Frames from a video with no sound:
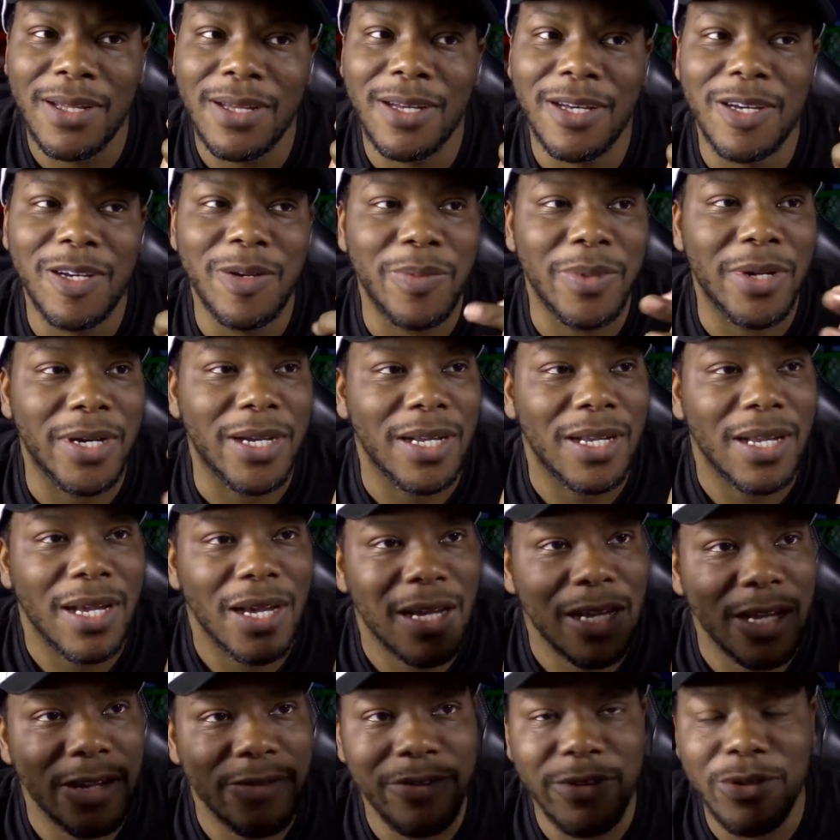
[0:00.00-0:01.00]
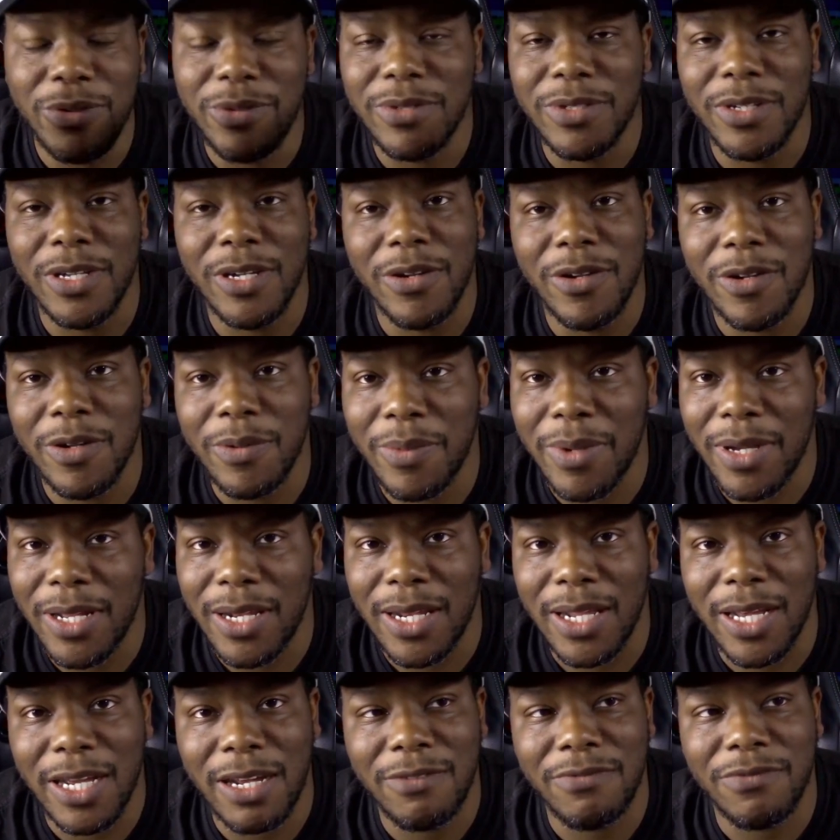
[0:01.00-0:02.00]
Oh my god, if you was there in my
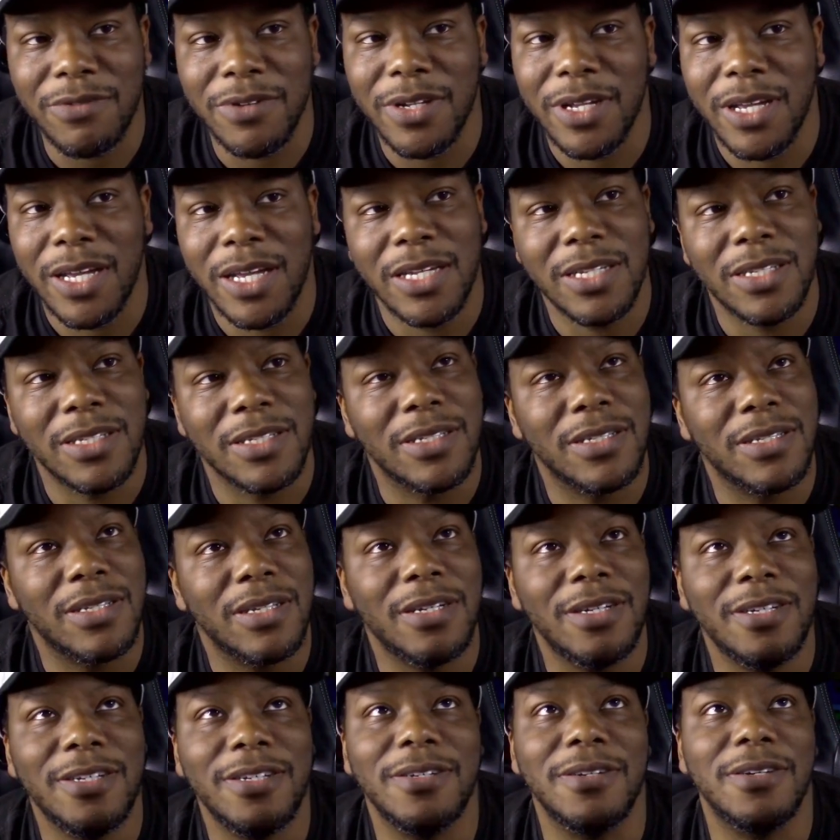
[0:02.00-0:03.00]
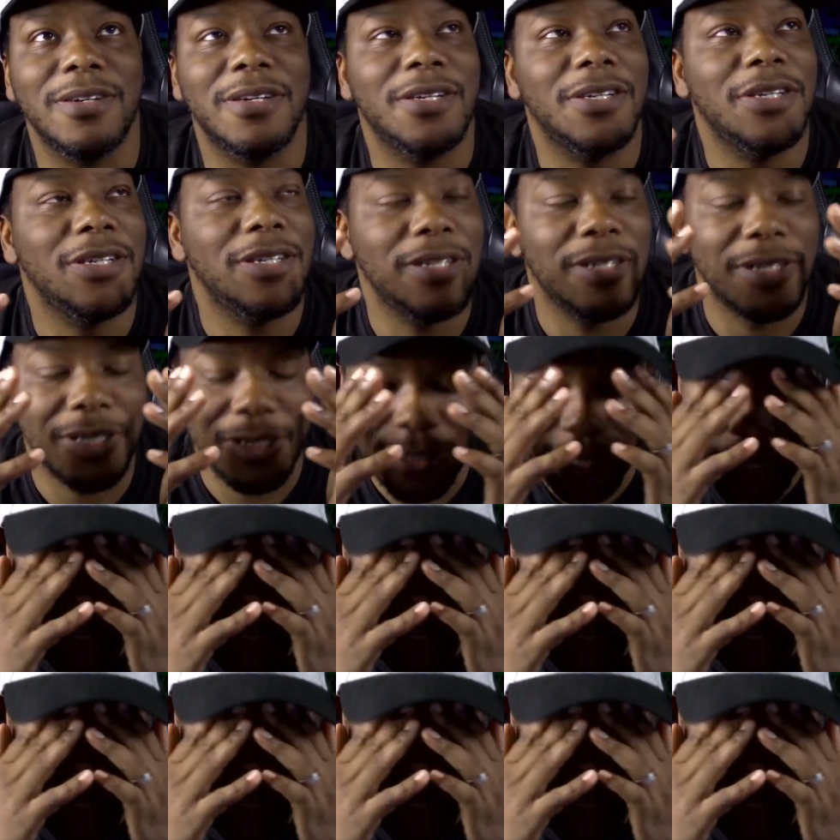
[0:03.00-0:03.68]
live reactions, oh goodness,